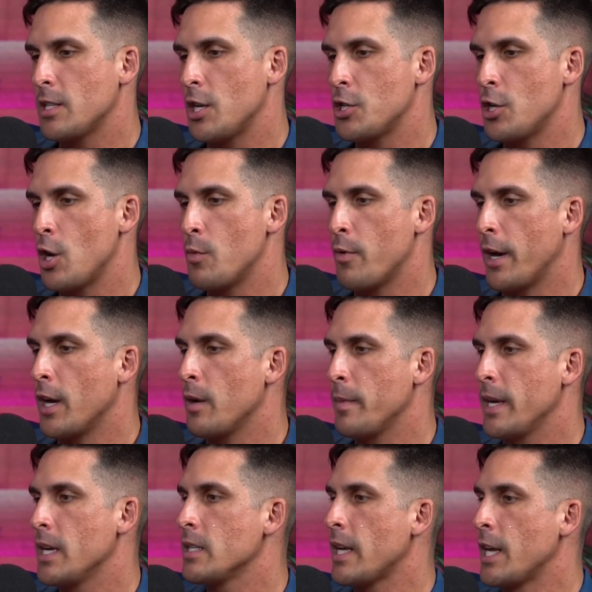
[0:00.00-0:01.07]
such a no-brainer
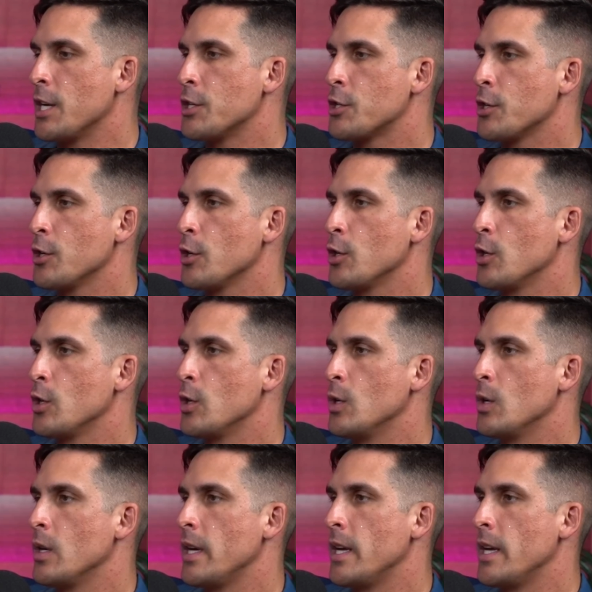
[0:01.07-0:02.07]
because Andrew